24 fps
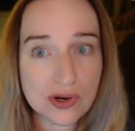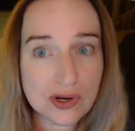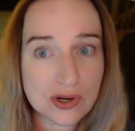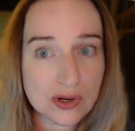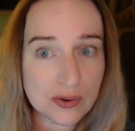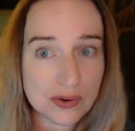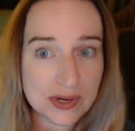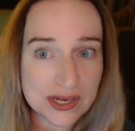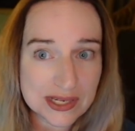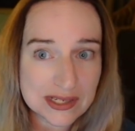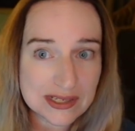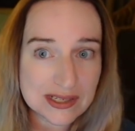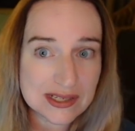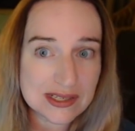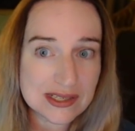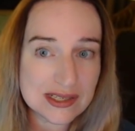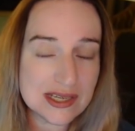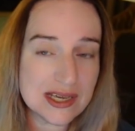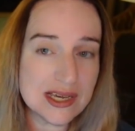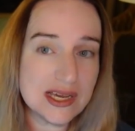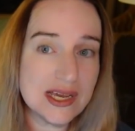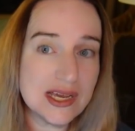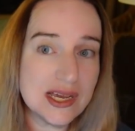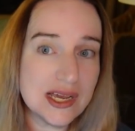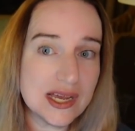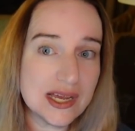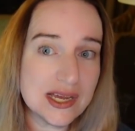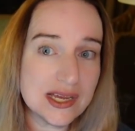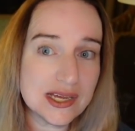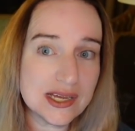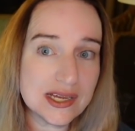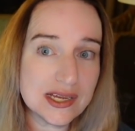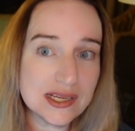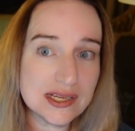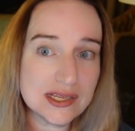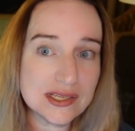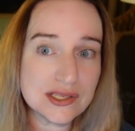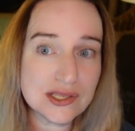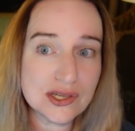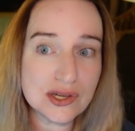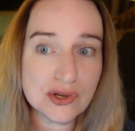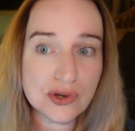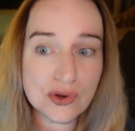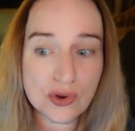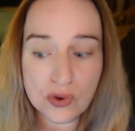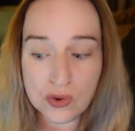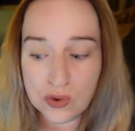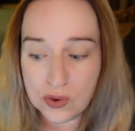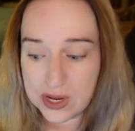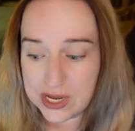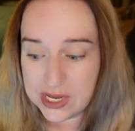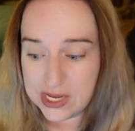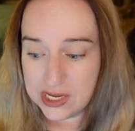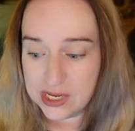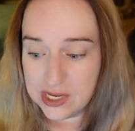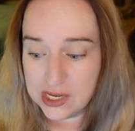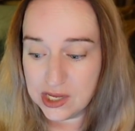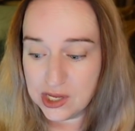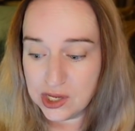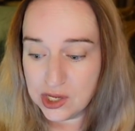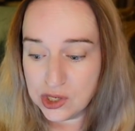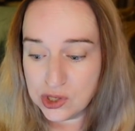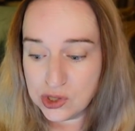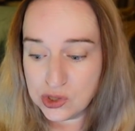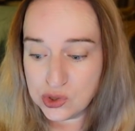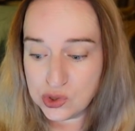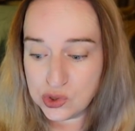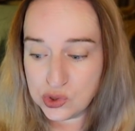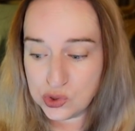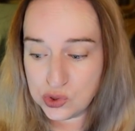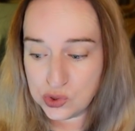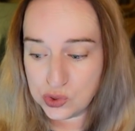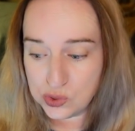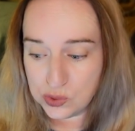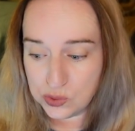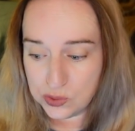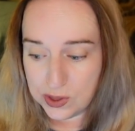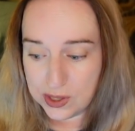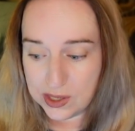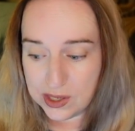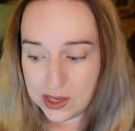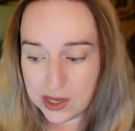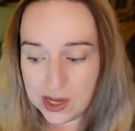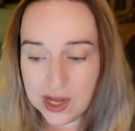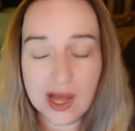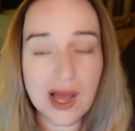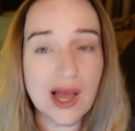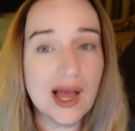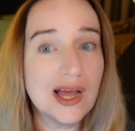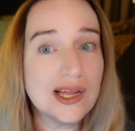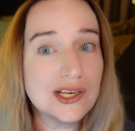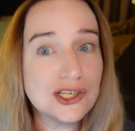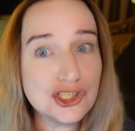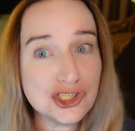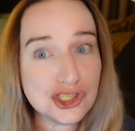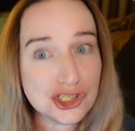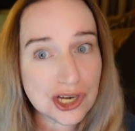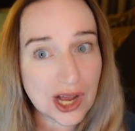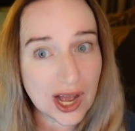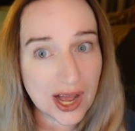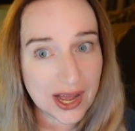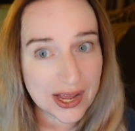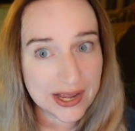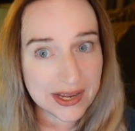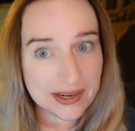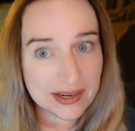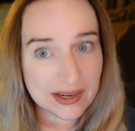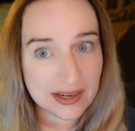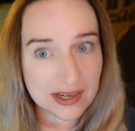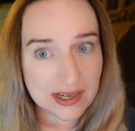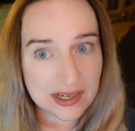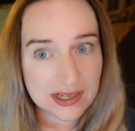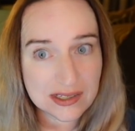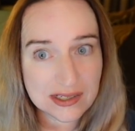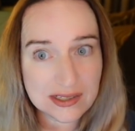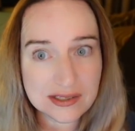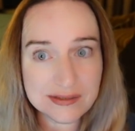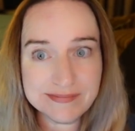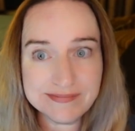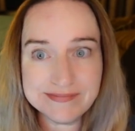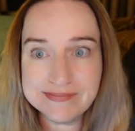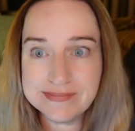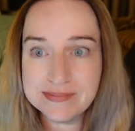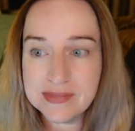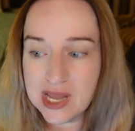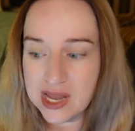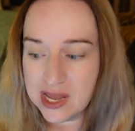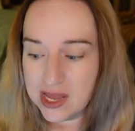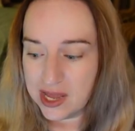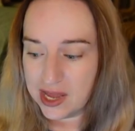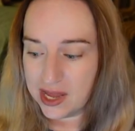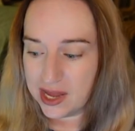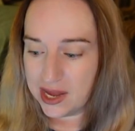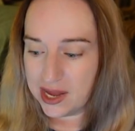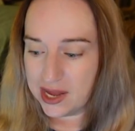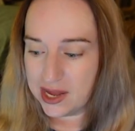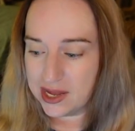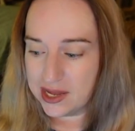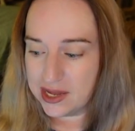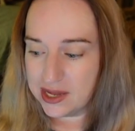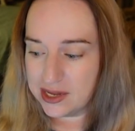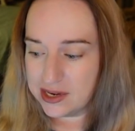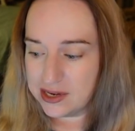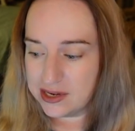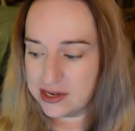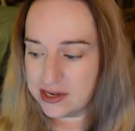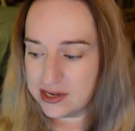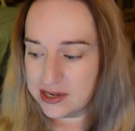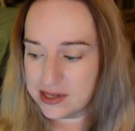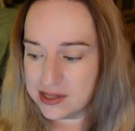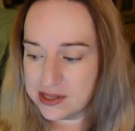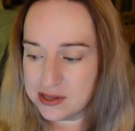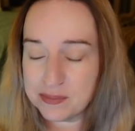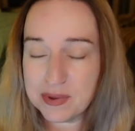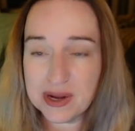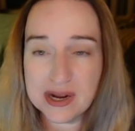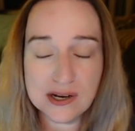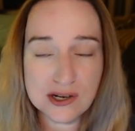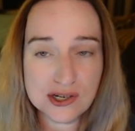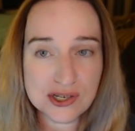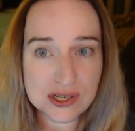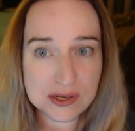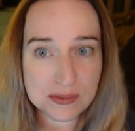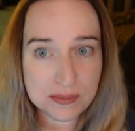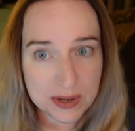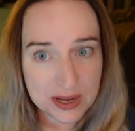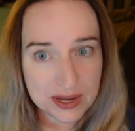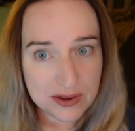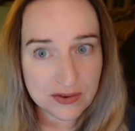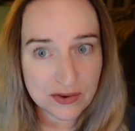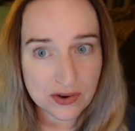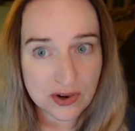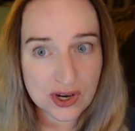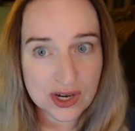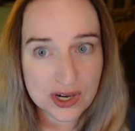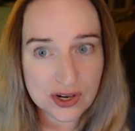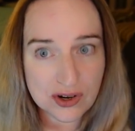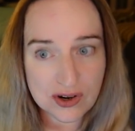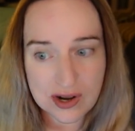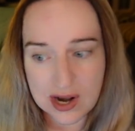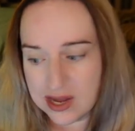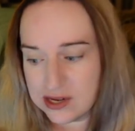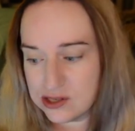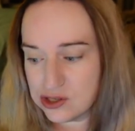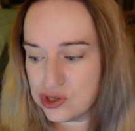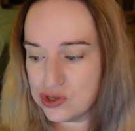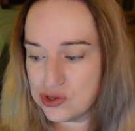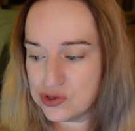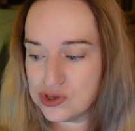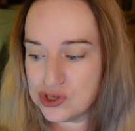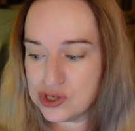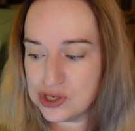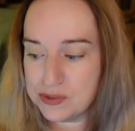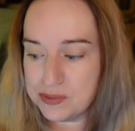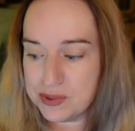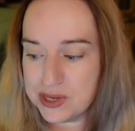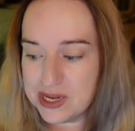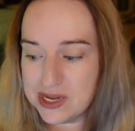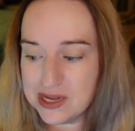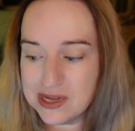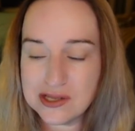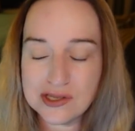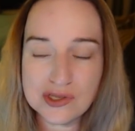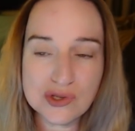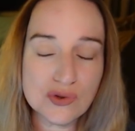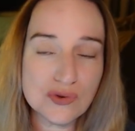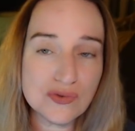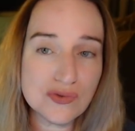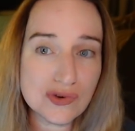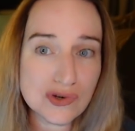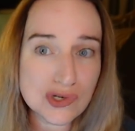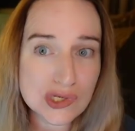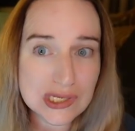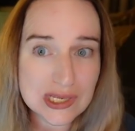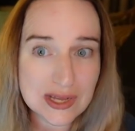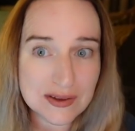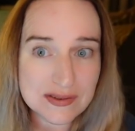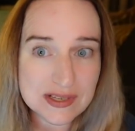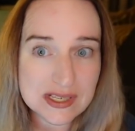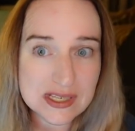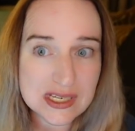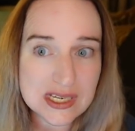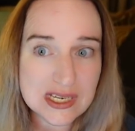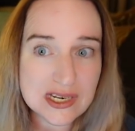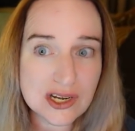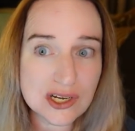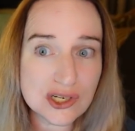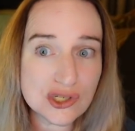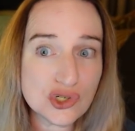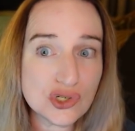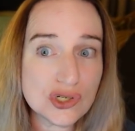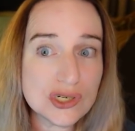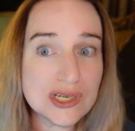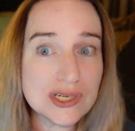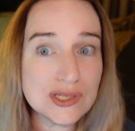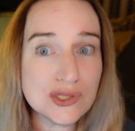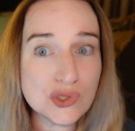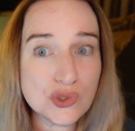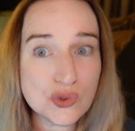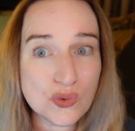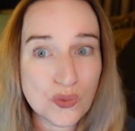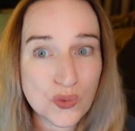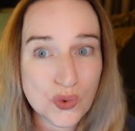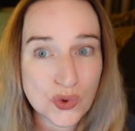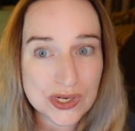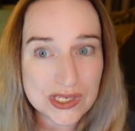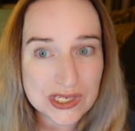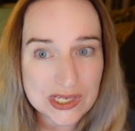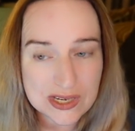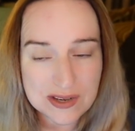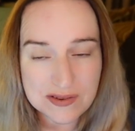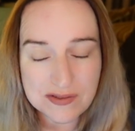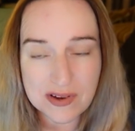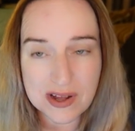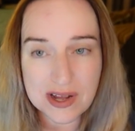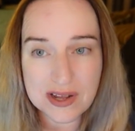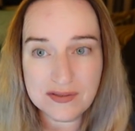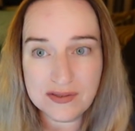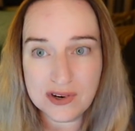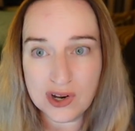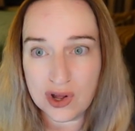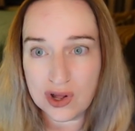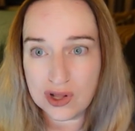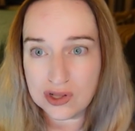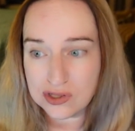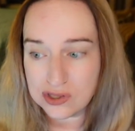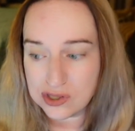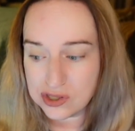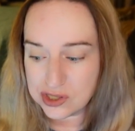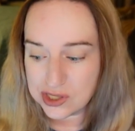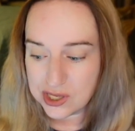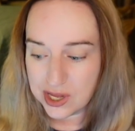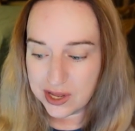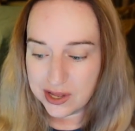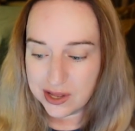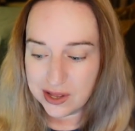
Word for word: are going to see is going to China, and the buyer did pay for international shipping. It sold for one thousand seven hundred twenty-five dollars